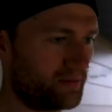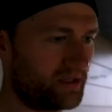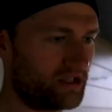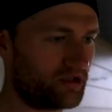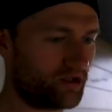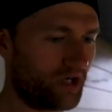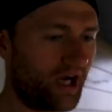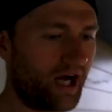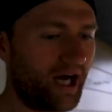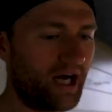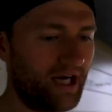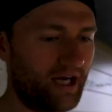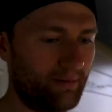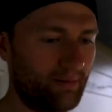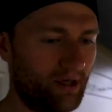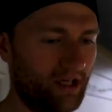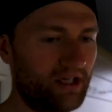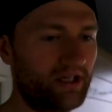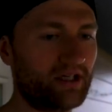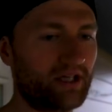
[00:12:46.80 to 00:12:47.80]
be dry,
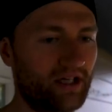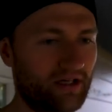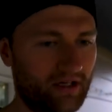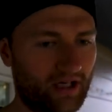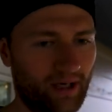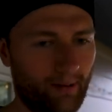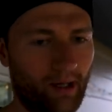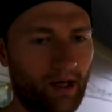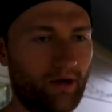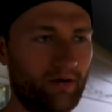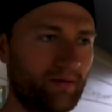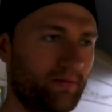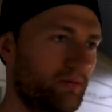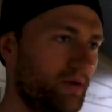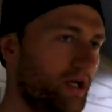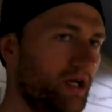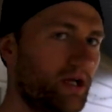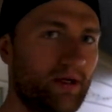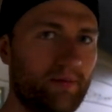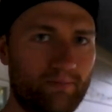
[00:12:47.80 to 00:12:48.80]
but can come out
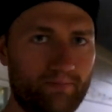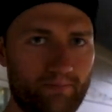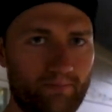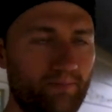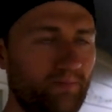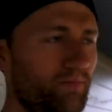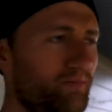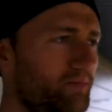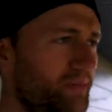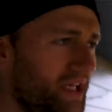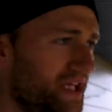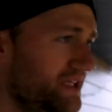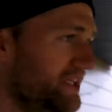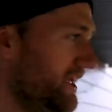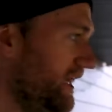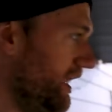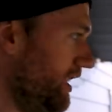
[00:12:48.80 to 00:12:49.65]
and be in the